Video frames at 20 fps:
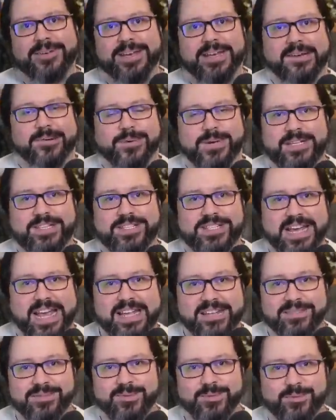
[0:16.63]
increased
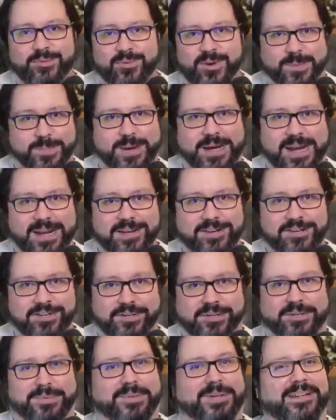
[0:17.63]
chance to drop an energy
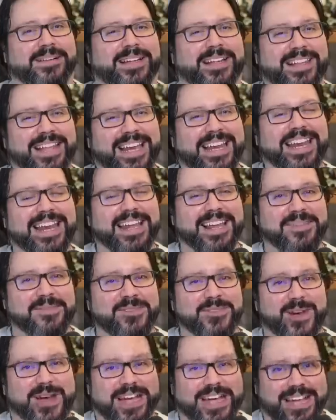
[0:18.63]
orb. And that kind of
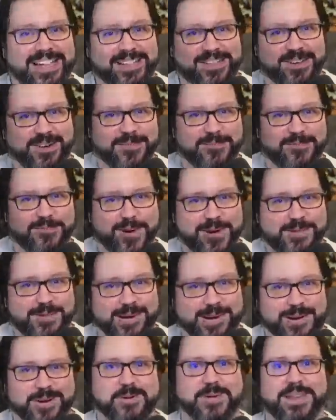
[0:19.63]
gives you a hint of where
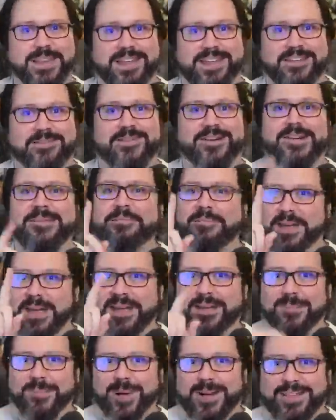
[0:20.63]
we're going later on,
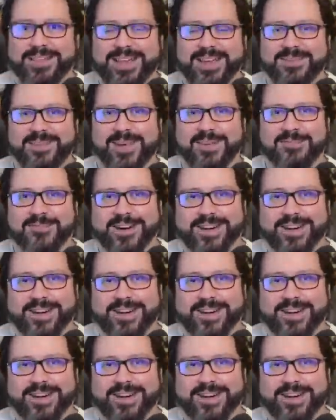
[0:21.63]
so I'll save that for